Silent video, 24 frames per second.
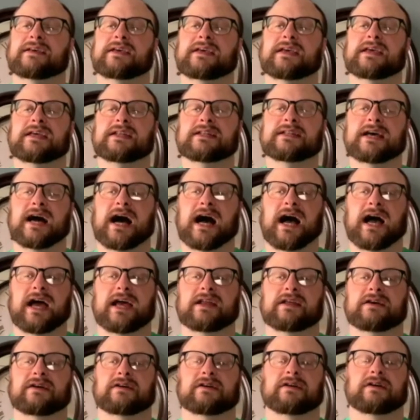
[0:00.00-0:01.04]
he
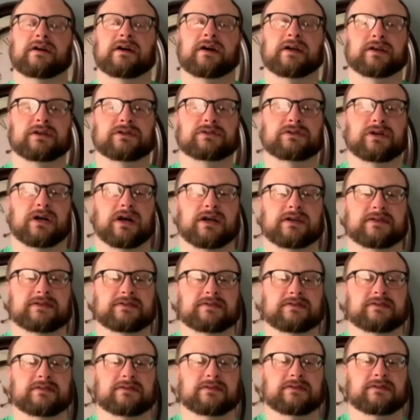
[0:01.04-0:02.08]
died on a cross.